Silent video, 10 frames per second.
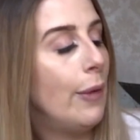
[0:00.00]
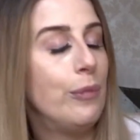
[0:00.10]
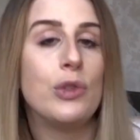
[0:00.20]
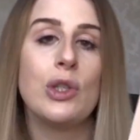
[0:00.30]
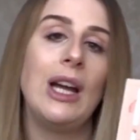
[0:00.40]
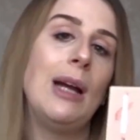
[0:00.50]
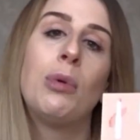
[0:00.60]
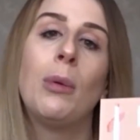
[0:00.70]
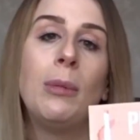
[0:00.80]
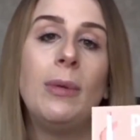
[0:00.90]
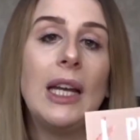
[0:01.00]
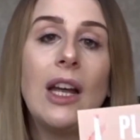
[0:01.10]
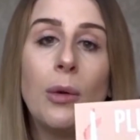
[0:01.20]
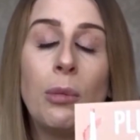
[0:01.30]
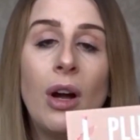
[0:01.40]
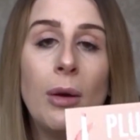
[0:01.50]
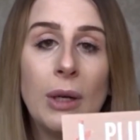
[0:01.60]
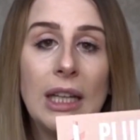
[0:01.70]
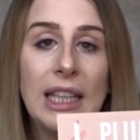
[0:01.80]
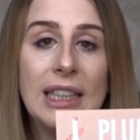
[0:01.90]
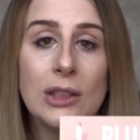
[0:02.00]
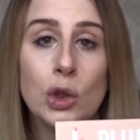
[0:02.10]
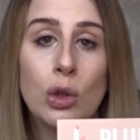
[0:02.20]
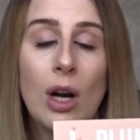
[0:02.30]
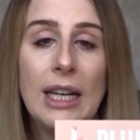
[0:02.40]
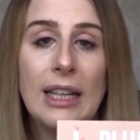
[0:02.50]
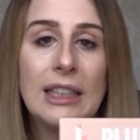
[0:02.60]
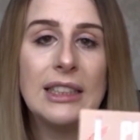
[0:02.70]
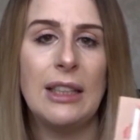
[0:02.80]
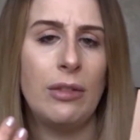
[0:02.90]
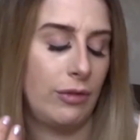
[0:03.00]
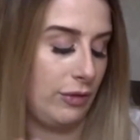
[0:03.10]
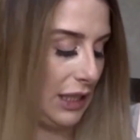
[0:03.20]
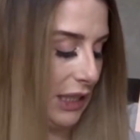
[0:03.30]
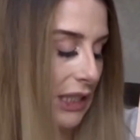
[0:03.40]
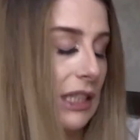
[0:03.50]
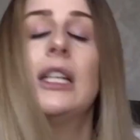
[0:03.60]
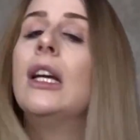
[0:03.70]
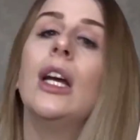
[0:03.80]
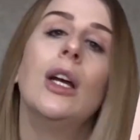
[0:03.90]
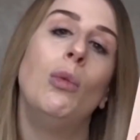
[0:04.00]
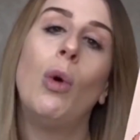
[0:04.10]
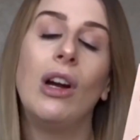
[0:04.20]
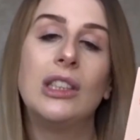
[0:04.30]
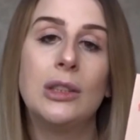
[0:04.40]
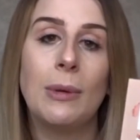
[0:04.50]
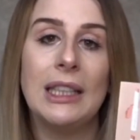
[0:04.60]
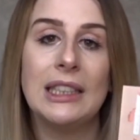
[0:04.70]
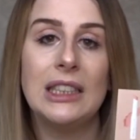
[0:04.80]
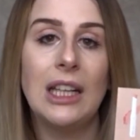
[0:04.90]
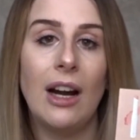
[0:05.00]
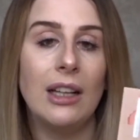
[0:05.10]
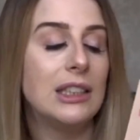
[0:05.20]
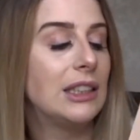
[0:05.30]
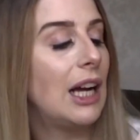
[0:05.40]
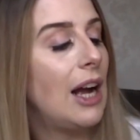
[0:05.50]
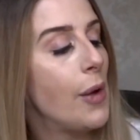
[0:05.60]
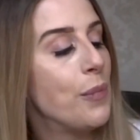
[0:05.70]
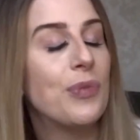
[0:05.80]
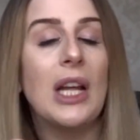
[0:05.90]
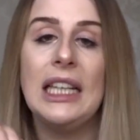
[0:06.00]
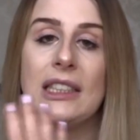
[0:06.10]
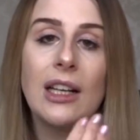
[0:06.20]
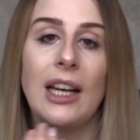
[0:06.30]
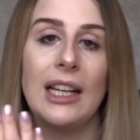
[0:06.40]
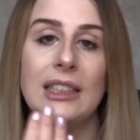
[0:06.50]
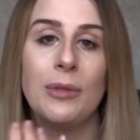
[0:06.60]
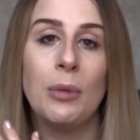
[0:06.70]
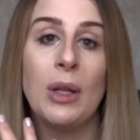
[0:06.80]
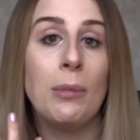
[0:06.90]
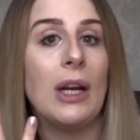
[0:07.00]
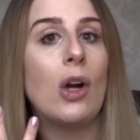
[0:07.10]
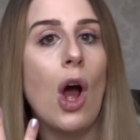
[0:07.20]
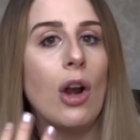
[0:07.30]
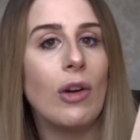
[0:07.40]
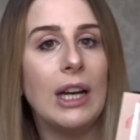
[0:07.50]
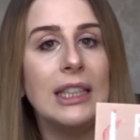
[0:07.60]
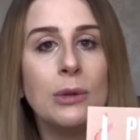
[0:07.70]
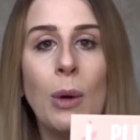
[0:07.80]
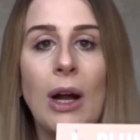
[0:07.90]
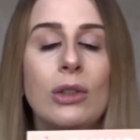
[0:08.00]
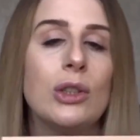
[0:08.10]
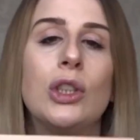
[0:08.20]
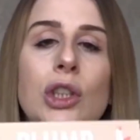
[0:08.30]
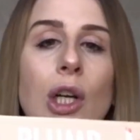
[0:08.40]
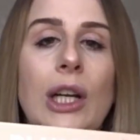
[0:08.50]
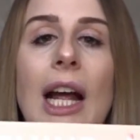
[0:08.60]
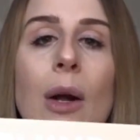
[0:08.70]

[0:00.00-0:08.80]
So I am probably going to buy one of these and try it, because if this works as well as it does, at least I can get something with a bit of colour on it as well. So I'll just show you that